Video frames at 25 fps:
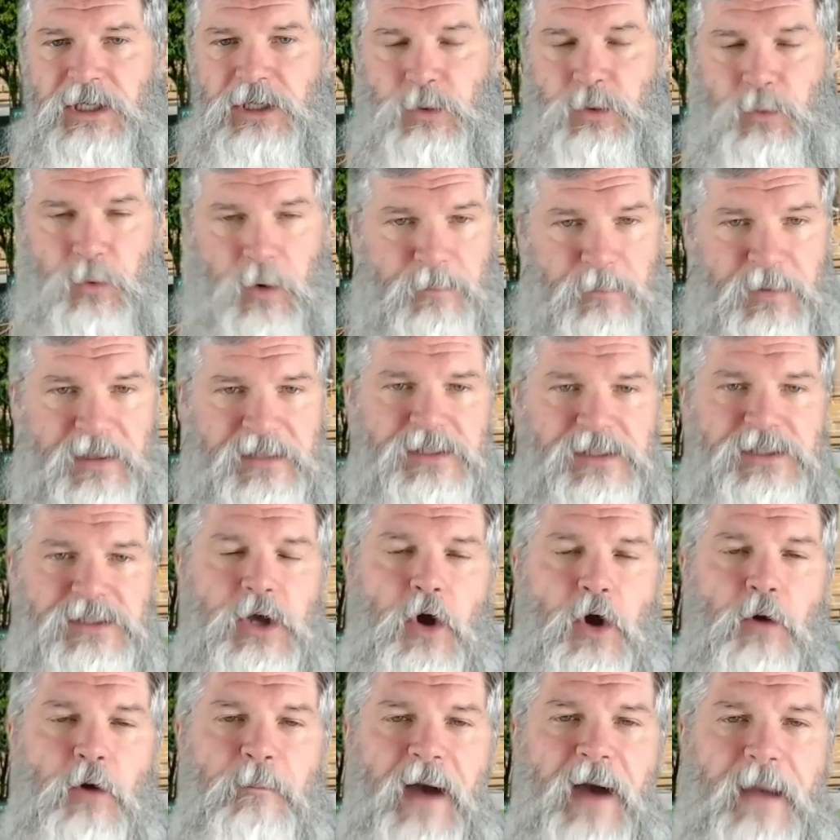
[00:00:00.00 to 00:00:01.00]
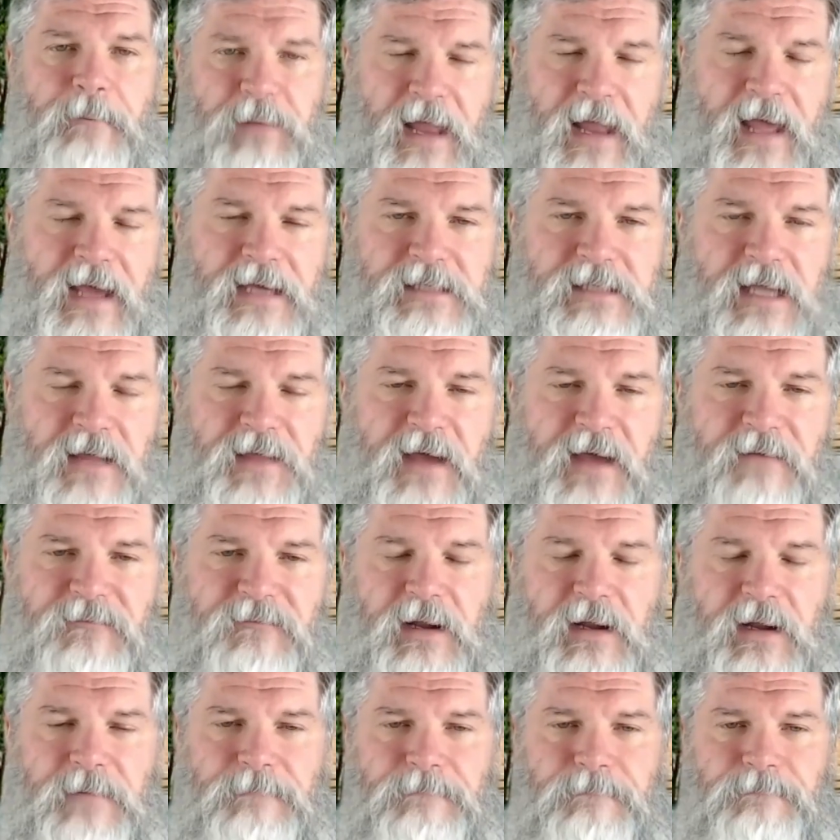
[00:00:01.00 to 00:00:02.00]
you were a business owned by a black South
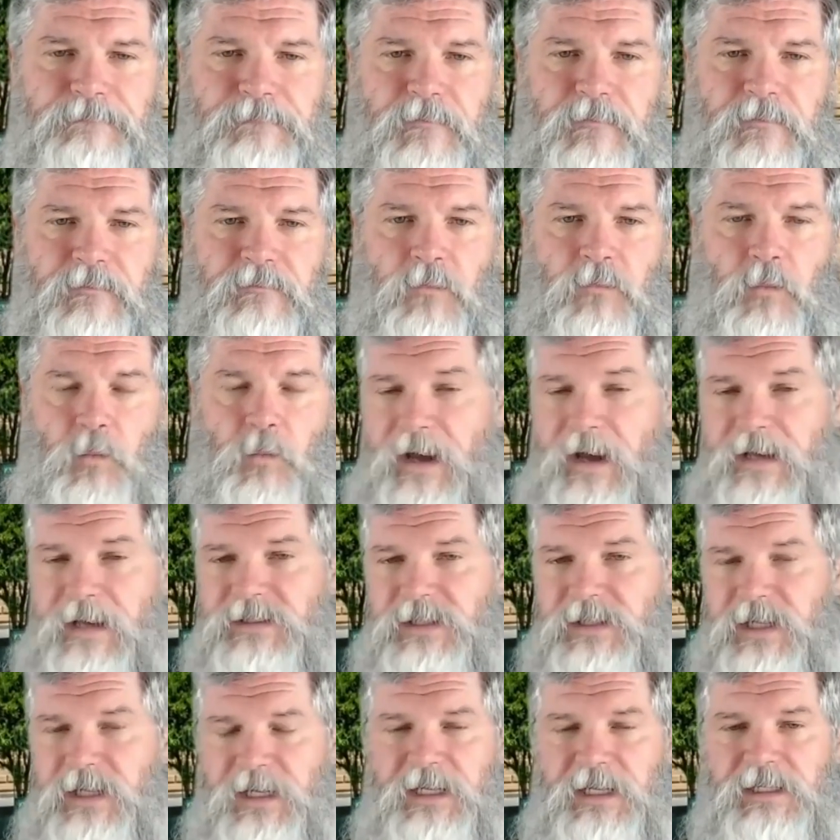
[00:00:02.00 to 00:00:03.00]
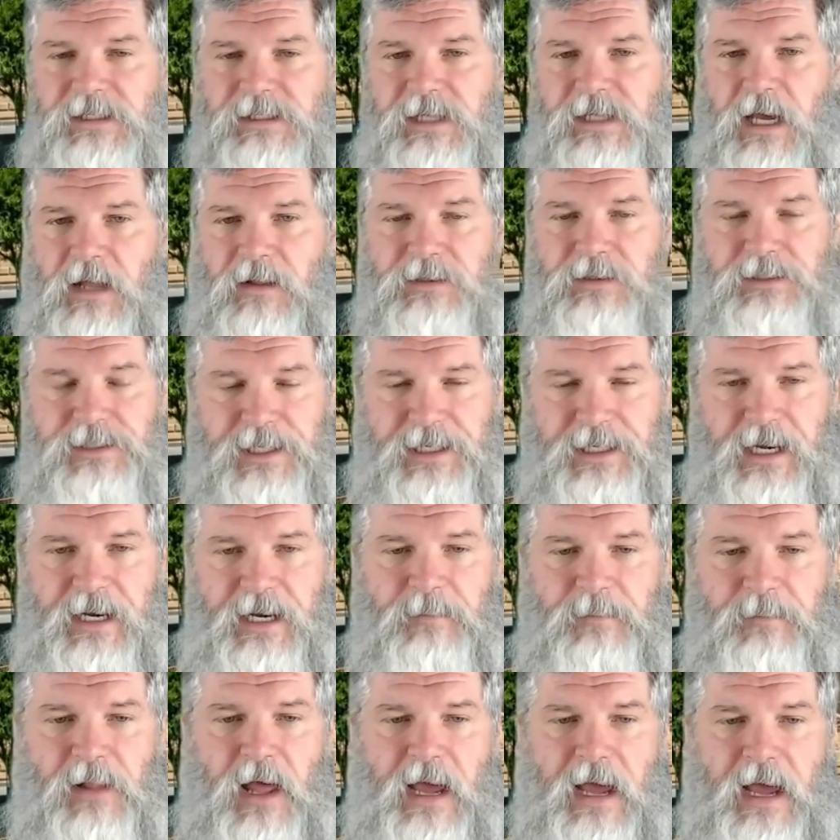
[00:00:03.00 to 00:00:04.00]
African. Whites, Indians, colors need
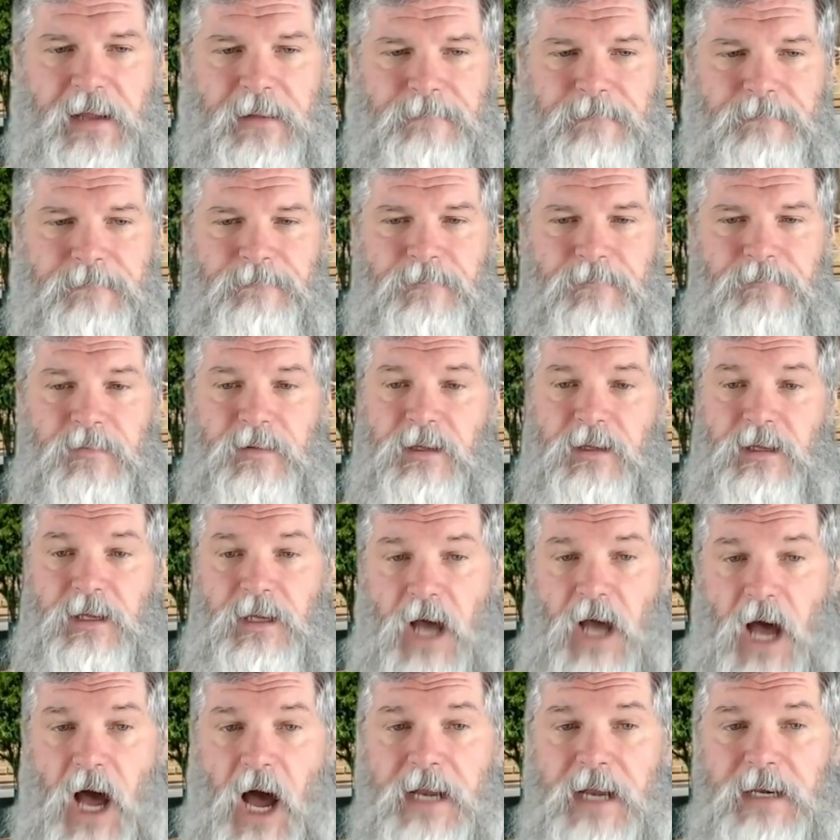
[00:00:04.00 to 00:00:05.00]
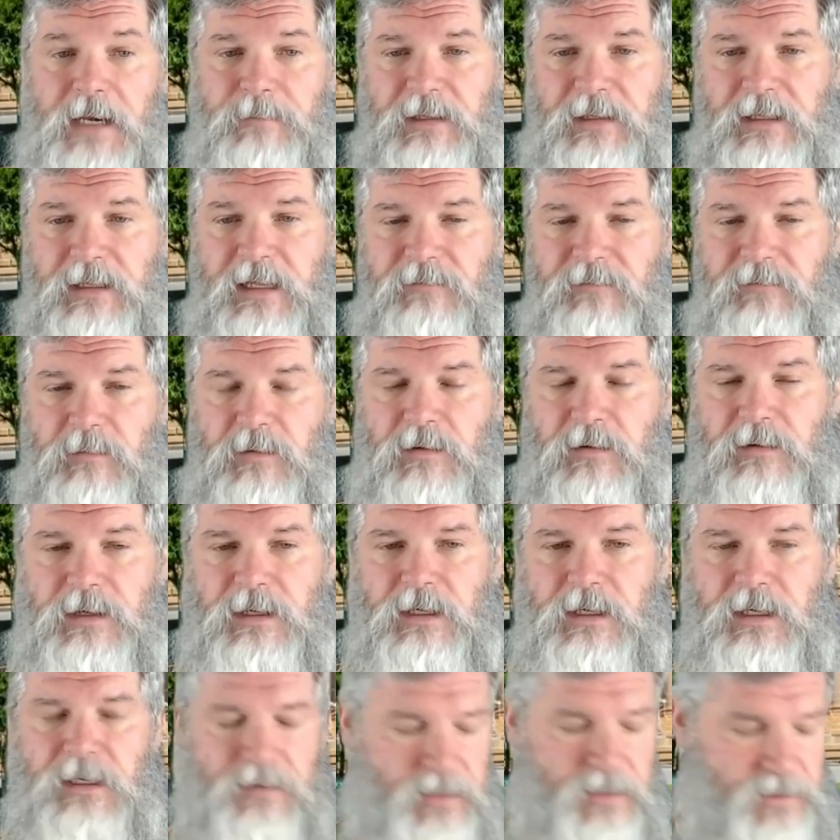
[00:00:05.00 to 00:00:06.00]
not apply. Unbelievable.
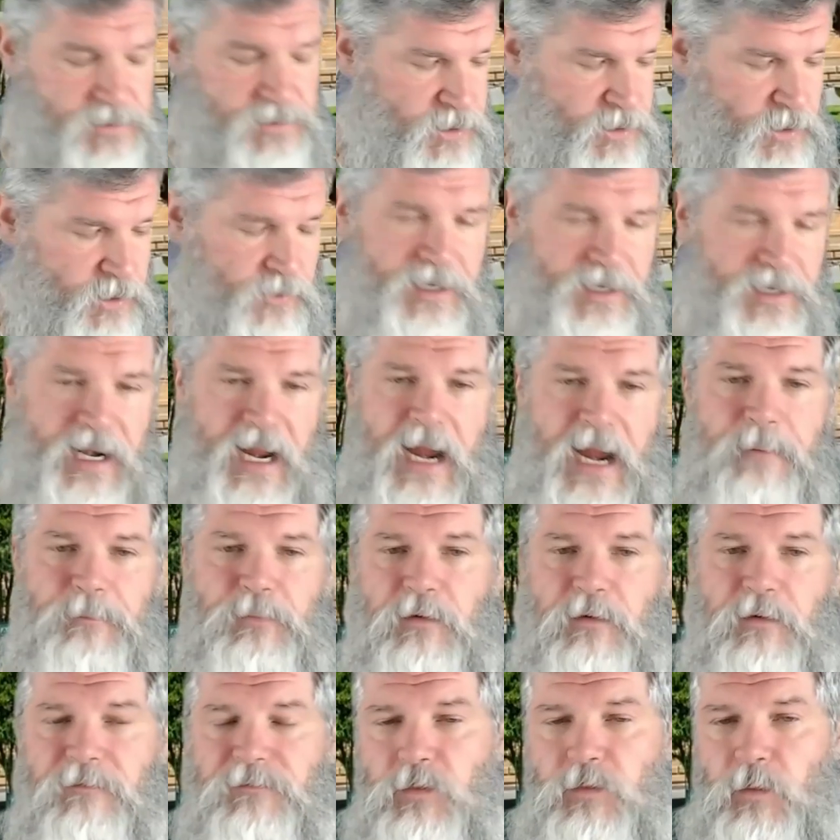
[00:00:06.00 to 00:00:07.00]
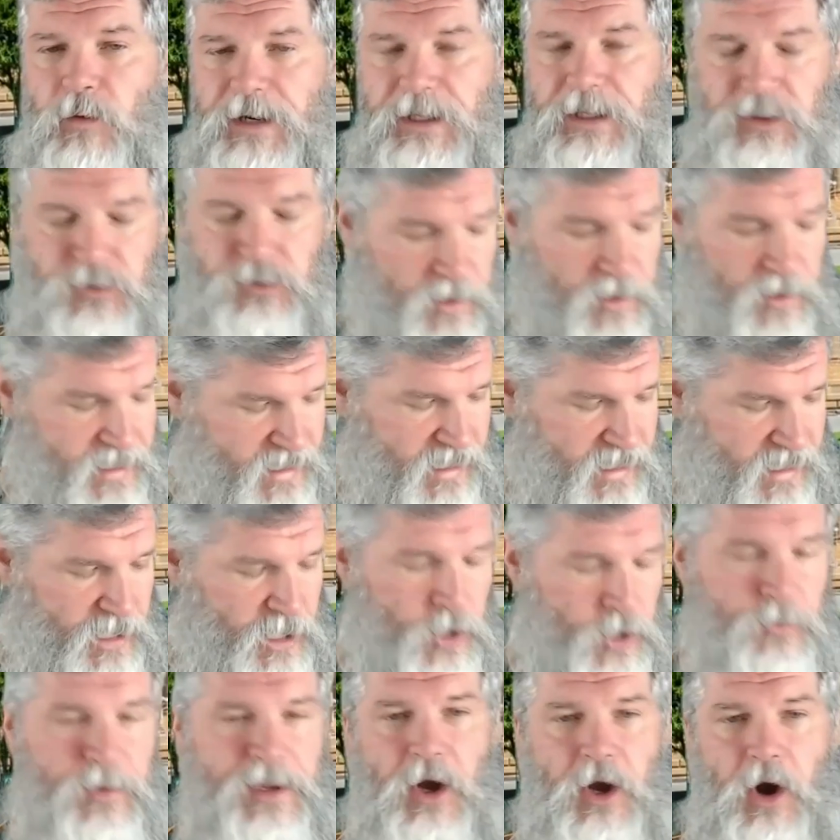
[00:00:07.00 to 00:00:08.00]
This occurred in April of 2020, and
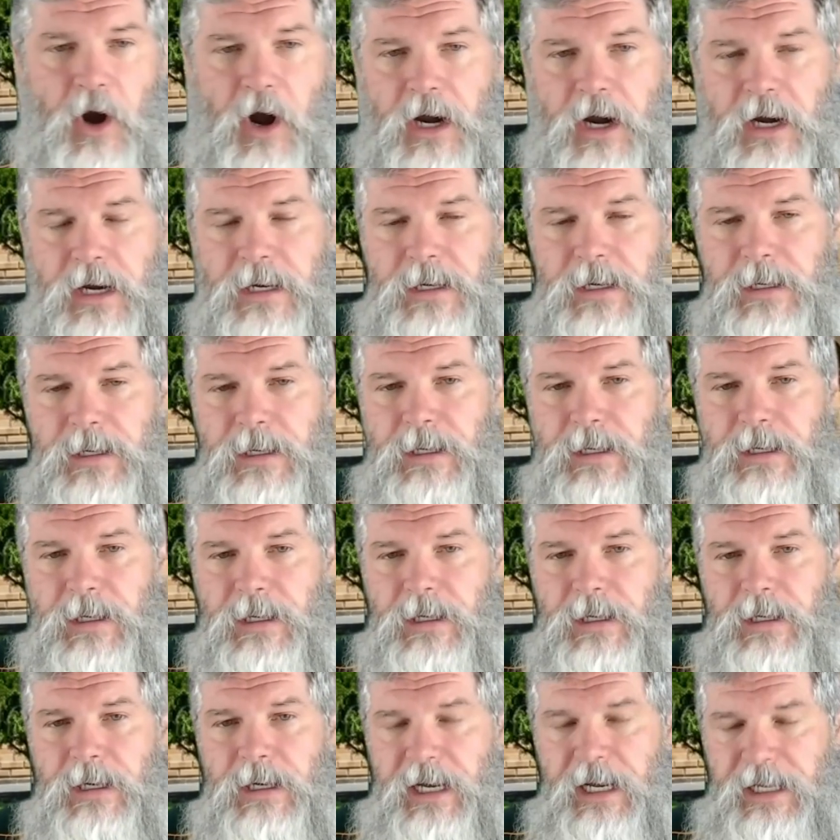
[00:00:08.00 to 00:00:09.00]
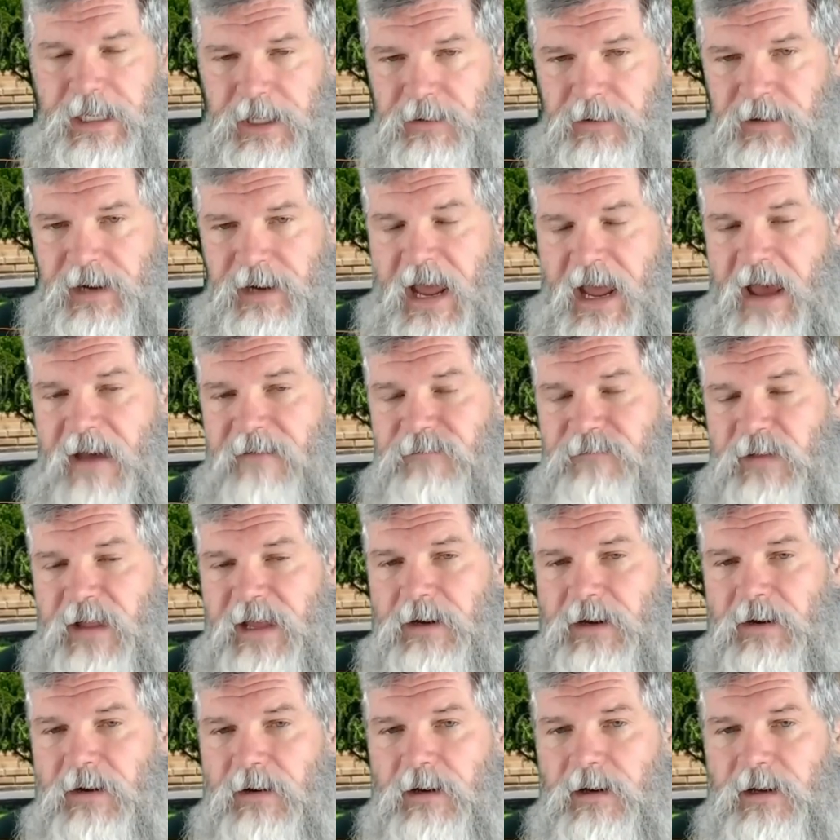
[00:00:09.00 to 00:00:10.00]
here we are a year and a half
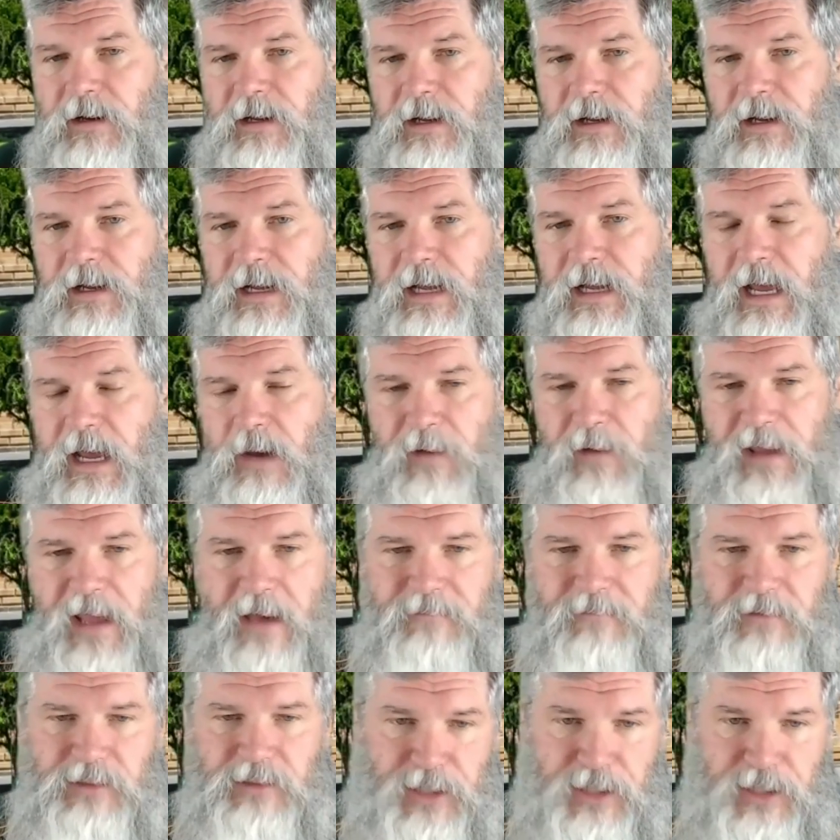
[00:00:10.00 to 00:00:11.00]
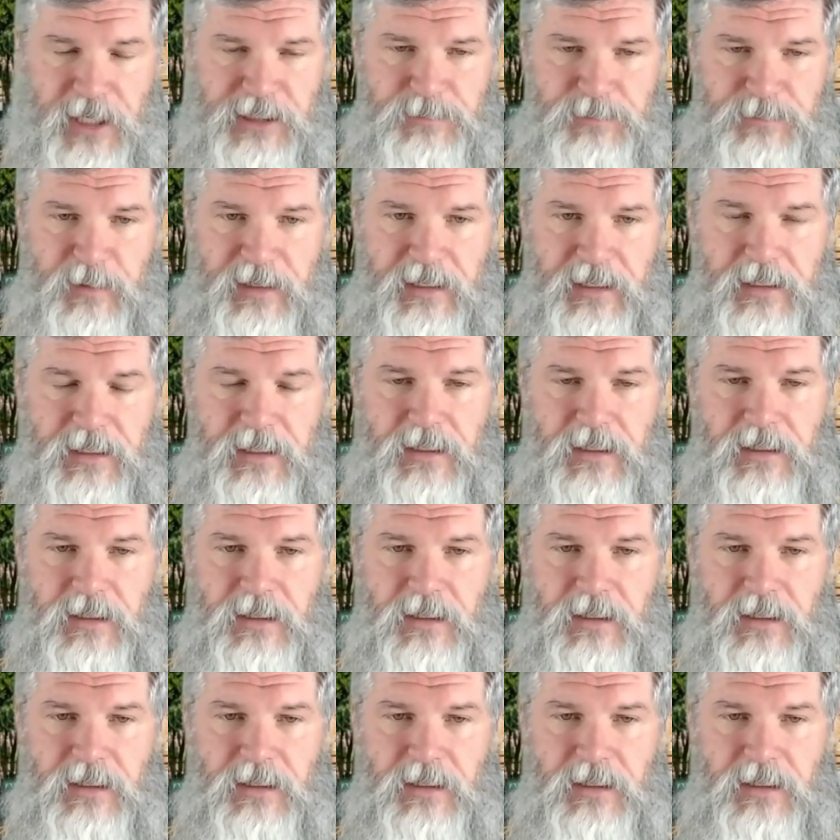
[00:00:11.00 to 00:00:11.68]
later, and we have a judgment